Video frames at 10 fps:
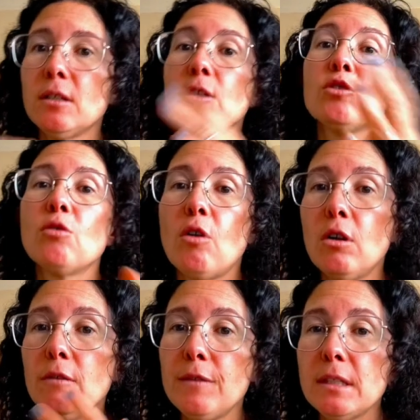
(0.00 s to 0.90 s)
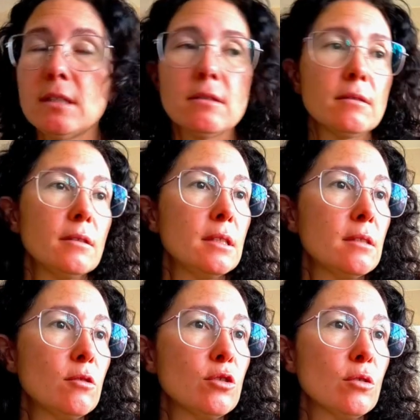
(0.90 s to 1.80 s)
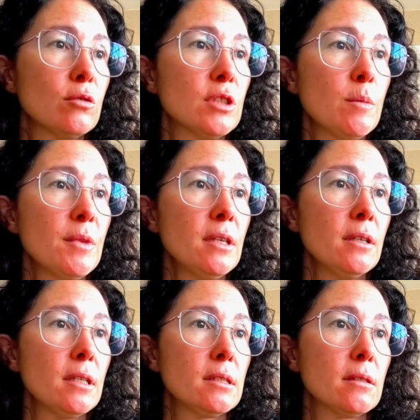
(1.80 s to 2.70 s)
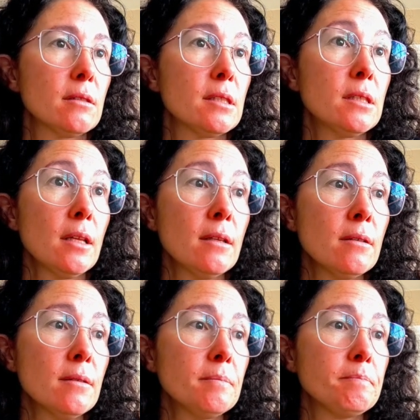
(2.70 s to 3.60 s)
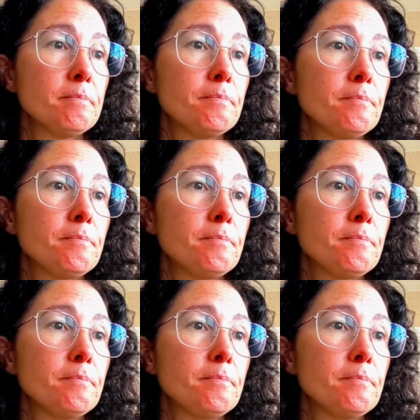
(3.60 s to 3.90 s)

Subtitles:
So all of this is also same thing, is a standard.